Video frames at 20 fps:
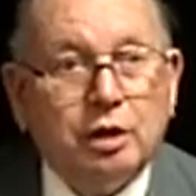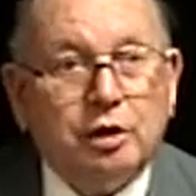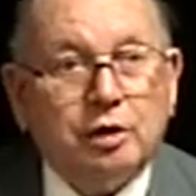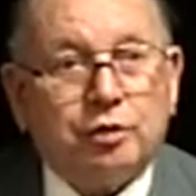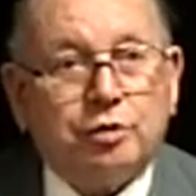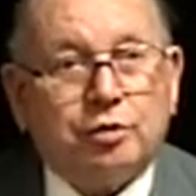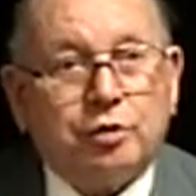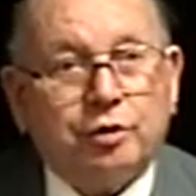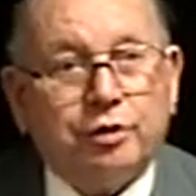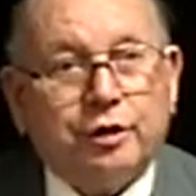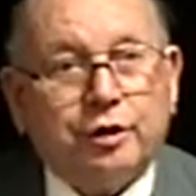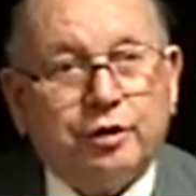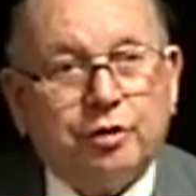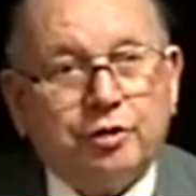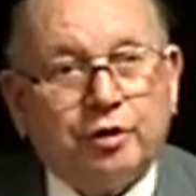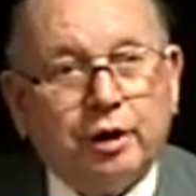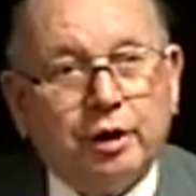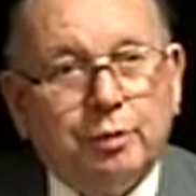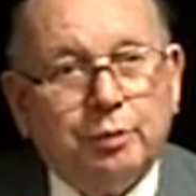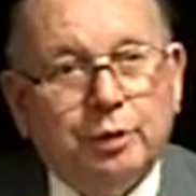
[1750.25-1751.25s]
So they
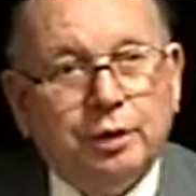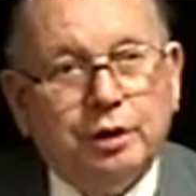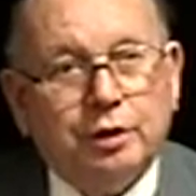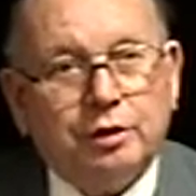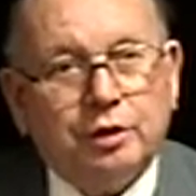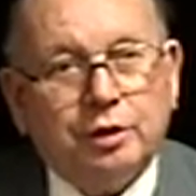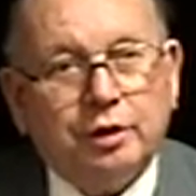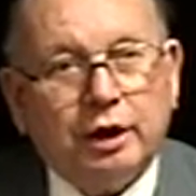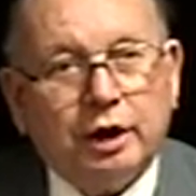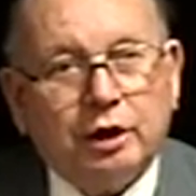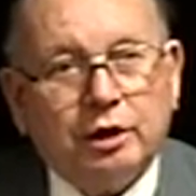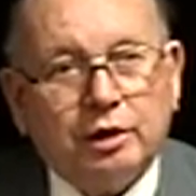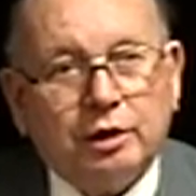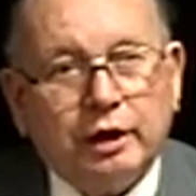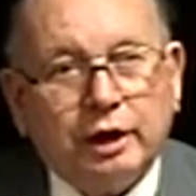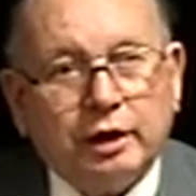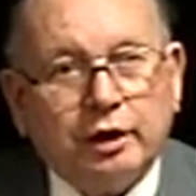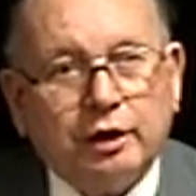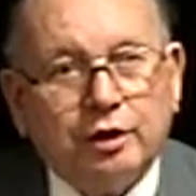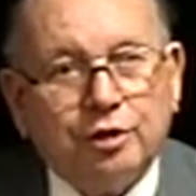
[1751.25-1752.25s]
sent me to dental
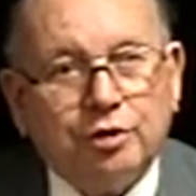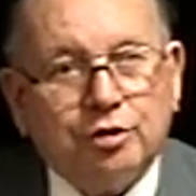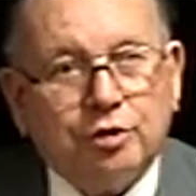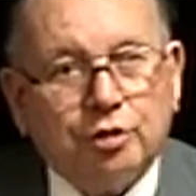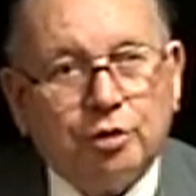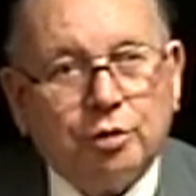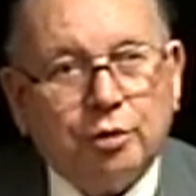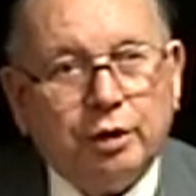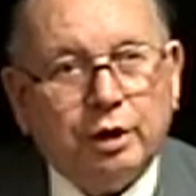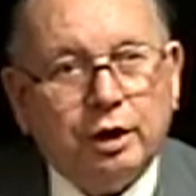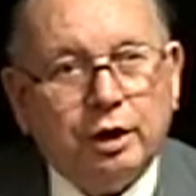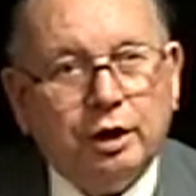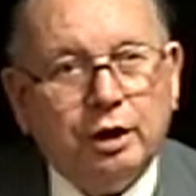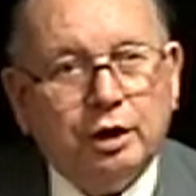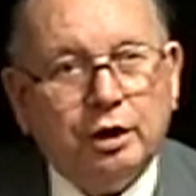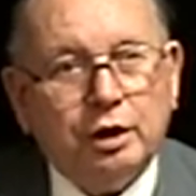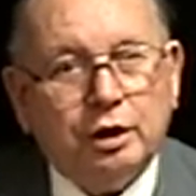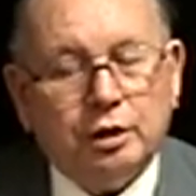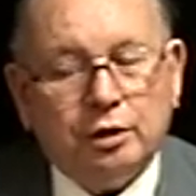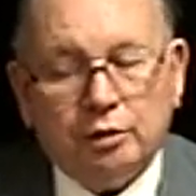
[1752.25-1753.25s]
technician
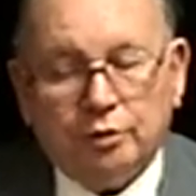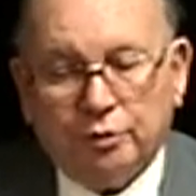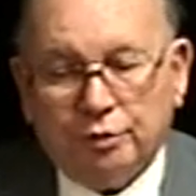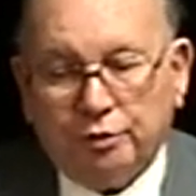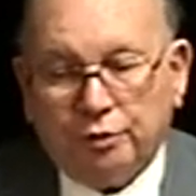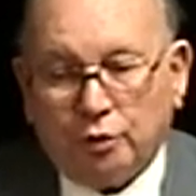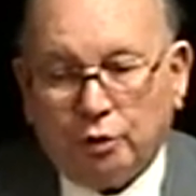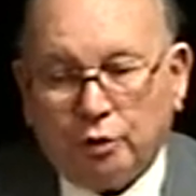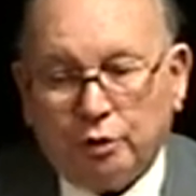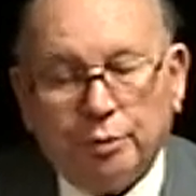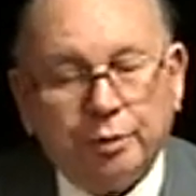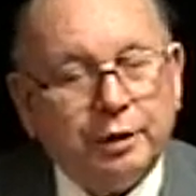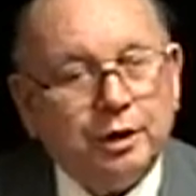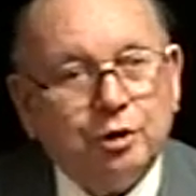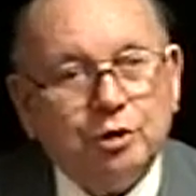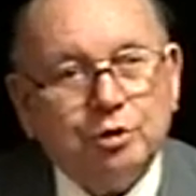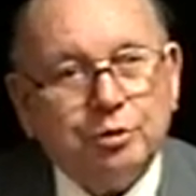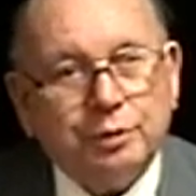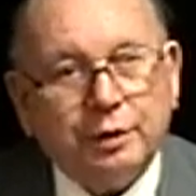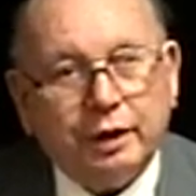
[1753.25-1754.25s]
training in Fort
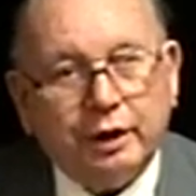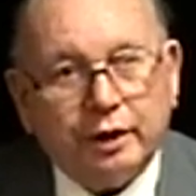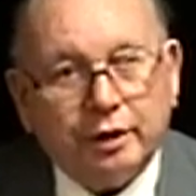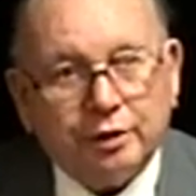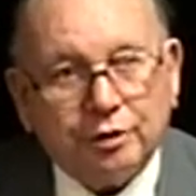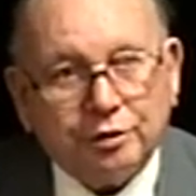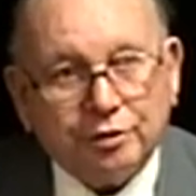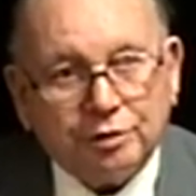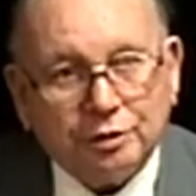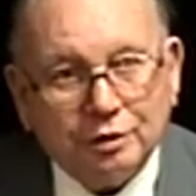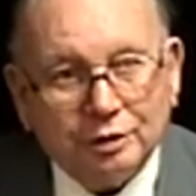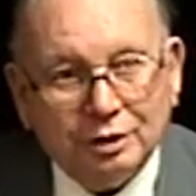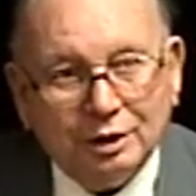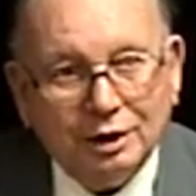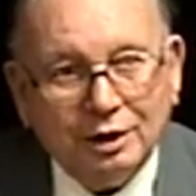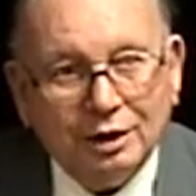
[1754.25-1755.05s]
Benjamin Harrison